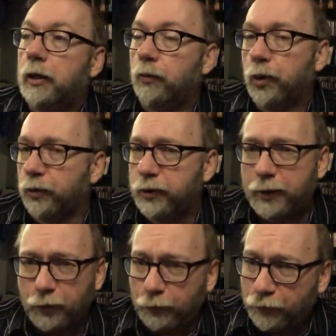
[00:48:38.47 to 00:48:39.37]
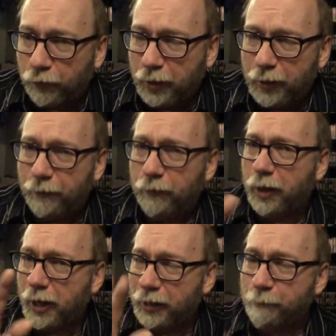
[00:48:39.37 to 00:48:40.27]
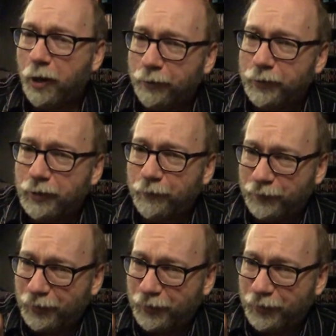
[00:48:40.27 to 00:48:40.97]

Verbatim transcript: whether it's Death Wish Five. I apologize if it's